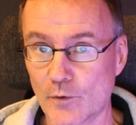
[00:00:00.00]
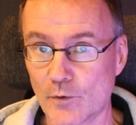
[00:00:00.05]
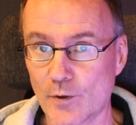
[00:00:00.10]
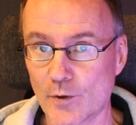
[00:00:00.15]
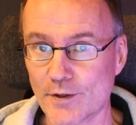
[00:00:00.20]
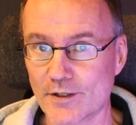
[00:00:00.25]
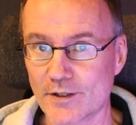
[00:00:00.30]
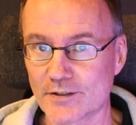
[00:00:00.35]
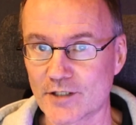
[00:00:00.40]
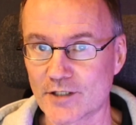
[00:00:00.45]
the
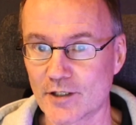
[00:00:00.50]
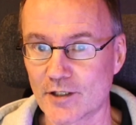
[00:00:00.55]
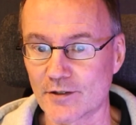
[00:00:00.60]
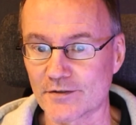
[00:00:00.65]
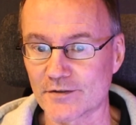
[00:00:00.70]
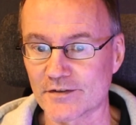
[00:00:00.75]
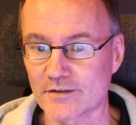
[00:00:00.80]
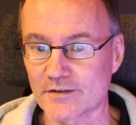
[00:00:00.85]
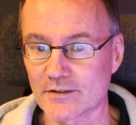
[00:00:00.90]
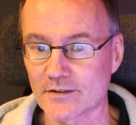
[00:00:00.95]

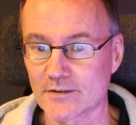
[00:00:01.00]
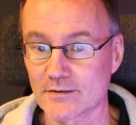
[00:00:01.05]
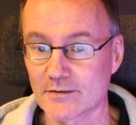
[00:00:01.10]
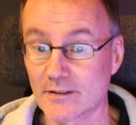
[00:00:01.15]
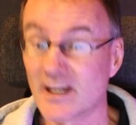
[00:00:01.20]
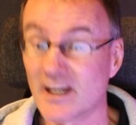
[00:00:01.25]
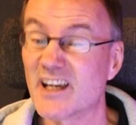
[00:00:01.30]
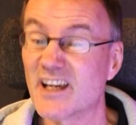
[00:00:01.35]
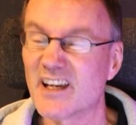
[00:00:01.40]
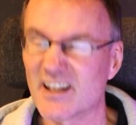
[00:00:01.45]
task,
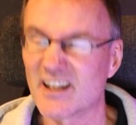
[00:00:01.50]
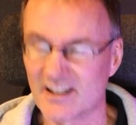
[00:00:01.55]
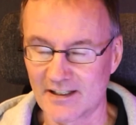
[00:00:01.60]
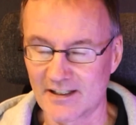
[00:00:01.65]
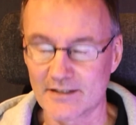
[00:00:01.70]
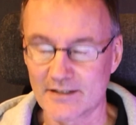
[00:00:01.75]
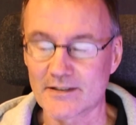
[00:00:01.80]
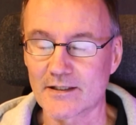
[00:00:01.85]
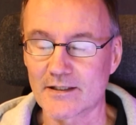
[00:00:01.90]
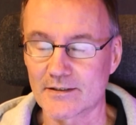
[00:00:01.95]
it
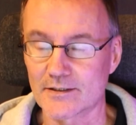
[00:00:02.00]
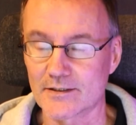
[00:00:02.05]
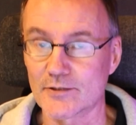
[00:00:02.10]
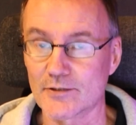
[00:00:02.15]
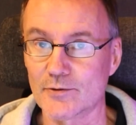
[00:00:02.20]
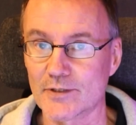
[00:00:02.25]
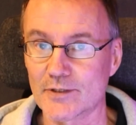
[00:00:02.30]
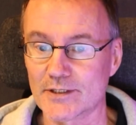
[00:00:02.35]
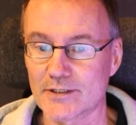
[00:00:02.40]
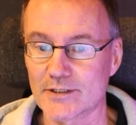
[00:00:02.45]
can do
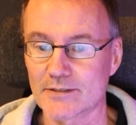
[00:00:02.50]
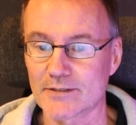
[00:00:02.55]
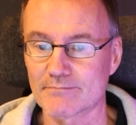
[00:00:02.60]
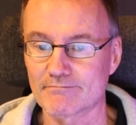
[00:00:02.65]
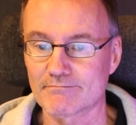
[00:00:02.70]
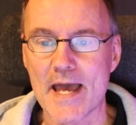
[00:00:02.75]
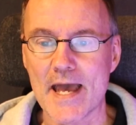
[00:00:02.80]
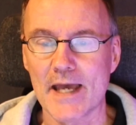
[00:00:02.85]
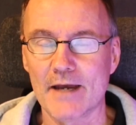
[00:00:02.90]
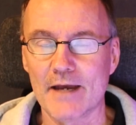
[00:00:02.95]
it.
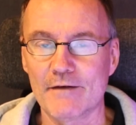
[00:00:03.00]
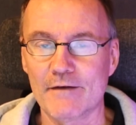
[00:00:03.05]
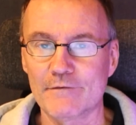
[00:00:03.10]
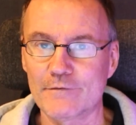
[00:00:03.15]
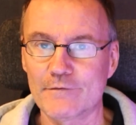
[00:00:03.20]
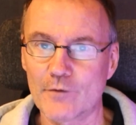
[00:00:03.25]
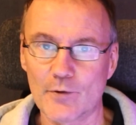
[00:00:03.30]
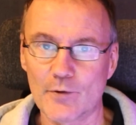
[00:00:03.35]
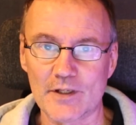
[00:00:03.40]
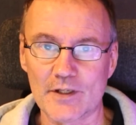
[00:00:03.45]

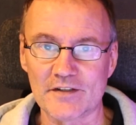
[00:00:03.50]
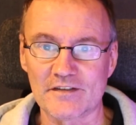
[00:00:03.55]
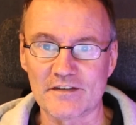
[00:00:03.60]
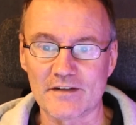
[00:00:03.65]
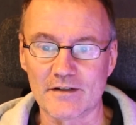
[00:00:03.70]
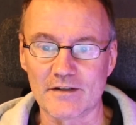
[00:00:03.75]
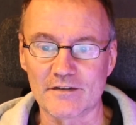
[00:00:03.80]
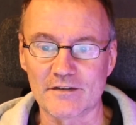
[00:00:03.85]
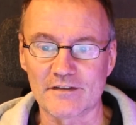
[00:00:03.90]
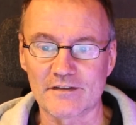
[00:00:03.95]
For
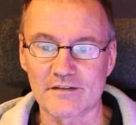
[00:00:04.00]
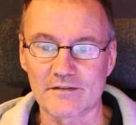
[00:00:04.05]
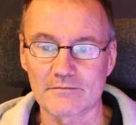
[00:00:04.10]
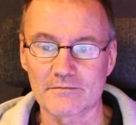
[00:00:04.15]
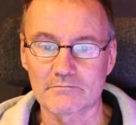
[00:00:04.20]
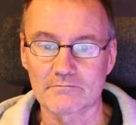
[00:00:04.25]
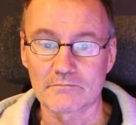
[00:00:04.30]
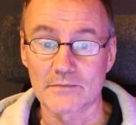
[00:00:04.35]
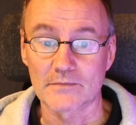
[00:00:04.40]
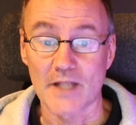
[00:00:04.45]
instance,
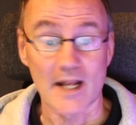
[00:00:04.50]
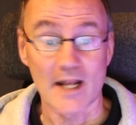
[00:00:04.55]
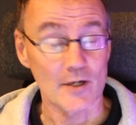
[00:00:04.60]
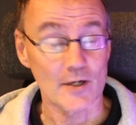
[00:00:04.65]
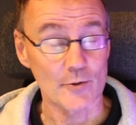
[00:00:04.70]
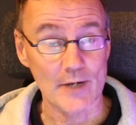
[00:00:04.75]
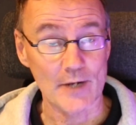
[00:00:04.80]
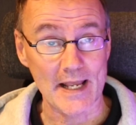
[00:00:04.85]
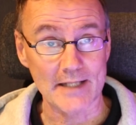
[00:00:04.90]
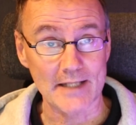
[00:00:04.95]

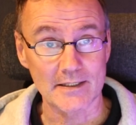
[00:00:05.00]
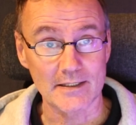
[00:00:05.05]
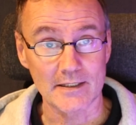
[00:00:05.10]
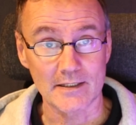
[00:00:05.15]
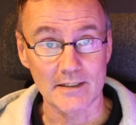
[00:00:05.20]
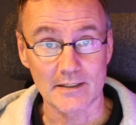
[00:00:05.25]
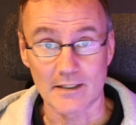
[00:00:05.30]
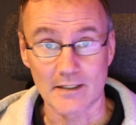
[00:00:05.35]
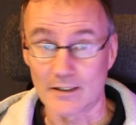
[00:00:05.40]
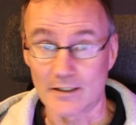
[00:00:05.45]

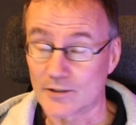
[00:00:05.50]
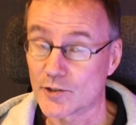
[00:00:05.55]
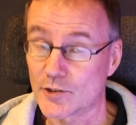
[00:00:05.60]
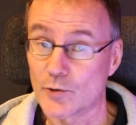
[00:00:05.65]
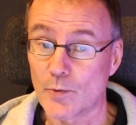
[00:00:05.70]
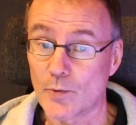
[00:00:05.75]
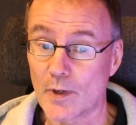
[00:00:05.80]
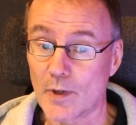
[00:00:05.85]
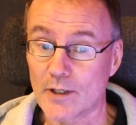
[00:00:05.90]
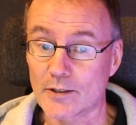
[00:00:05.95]
creating a
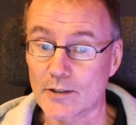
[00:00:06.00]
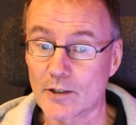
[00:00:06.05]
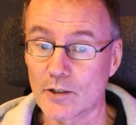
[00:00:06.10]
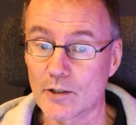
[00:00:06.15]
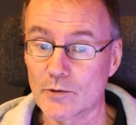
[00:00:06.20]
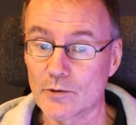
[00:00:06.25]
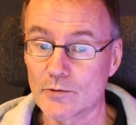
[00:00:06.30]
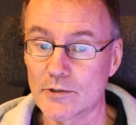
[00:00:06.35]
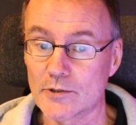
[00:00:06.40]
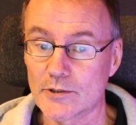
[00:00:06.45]
QR
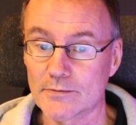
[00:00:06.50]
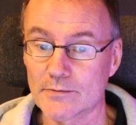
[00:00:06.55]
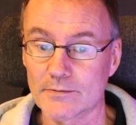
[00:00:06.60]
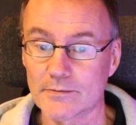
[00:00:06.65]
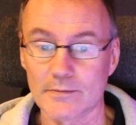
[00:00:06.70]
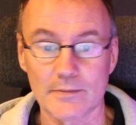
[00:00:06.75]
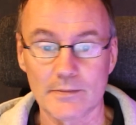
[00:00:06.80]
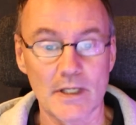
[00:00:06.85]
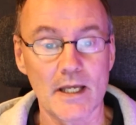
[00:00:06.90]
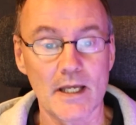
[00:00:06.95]
code,
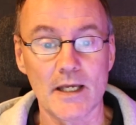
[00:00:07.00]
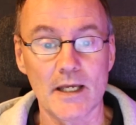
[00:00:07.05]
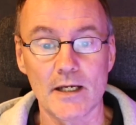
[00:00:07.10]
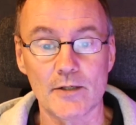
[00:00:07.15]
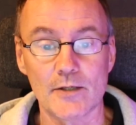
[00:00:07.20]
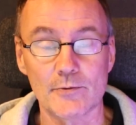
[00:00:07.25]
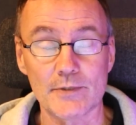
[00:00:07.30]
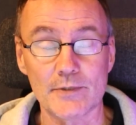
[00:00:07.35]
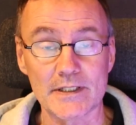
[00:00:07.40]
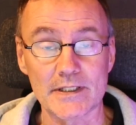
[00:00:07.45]

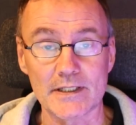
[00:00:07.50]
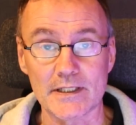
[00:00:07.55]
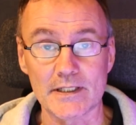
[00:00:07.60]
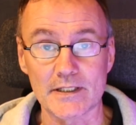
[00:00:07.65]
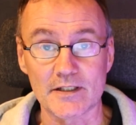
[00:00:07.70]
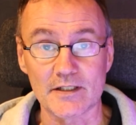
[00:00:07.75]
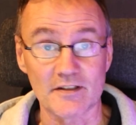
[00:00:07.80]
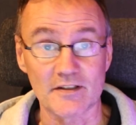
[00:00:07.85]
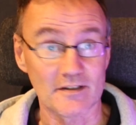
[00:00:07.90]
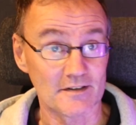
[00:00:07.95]

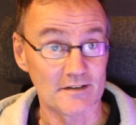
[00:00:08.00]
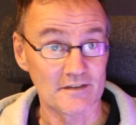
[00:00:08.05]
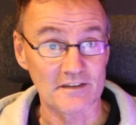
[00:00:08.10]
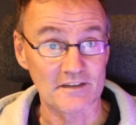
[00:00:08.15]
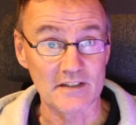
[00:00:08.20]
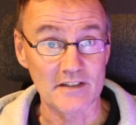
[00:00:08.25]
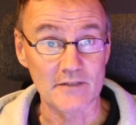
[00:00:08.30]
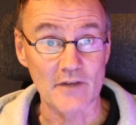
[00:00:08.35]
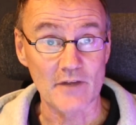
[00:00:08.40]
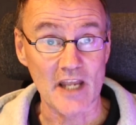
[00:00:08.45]
reading
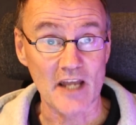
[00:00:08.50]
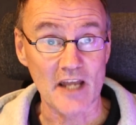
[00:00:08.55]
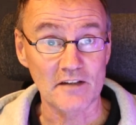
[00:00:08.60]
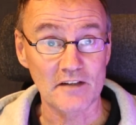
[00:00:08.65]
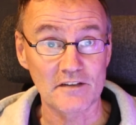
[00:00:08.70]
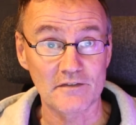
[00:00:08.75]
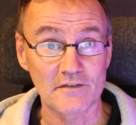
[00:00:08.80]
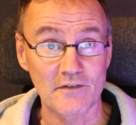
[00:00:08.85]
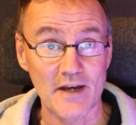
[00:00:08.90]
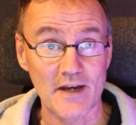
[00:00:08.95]
CVS
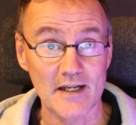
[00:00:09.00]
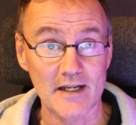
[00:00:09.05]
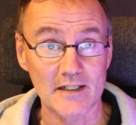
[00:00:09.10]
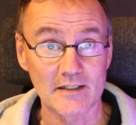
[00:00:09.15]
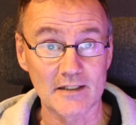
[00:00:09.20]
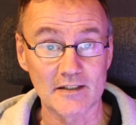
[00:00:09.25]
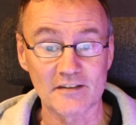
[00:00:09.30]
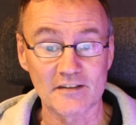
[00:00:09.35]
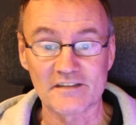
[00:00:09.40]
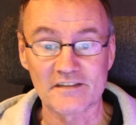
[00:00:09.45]

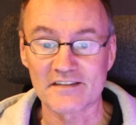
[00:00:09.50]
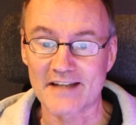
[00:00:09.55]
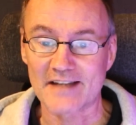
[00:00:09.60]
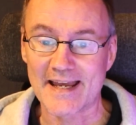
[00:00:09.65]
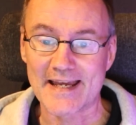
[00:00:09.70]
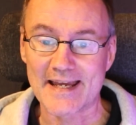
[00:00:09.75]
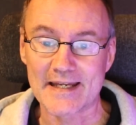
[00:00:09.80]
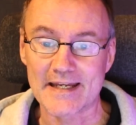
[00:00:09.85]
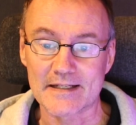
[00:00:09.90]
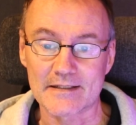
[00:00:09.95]
files
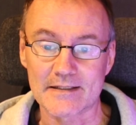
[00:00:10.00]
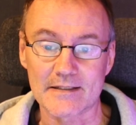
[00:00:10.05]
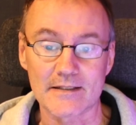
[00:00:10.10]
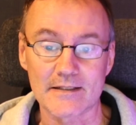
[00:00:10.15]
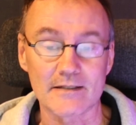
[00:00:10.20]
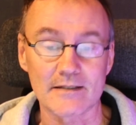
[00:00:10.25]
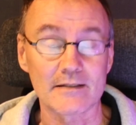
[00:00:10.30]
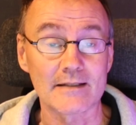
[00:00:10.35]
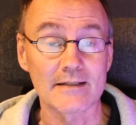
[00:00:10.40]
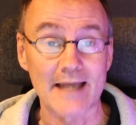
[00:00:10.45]

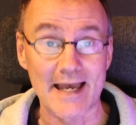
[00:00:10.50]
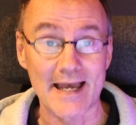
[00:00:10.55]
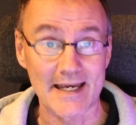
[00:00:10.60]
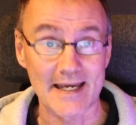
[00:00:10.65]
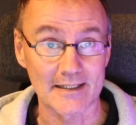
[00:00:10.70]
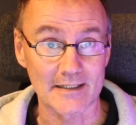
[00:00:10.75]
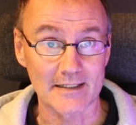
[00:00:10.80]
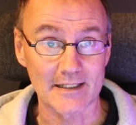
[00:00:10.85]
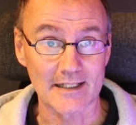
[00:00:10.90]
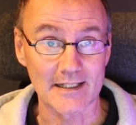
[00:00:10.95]
and
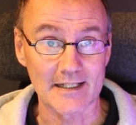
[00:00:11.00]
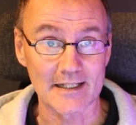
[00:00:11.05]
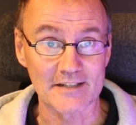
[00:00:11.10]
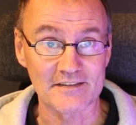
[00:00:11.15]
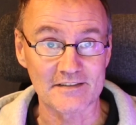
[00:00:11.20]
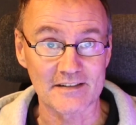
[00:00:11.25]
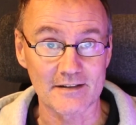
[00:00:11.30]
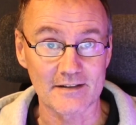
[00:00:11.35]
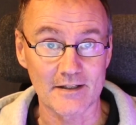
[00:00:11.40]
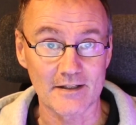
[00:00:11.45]

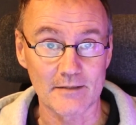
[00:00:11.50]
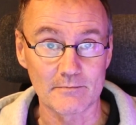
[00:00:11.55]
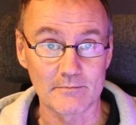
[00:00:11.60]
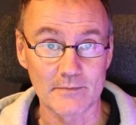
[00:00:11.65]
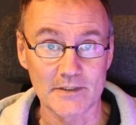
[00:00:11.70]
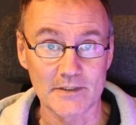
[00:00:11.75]
analyzing them,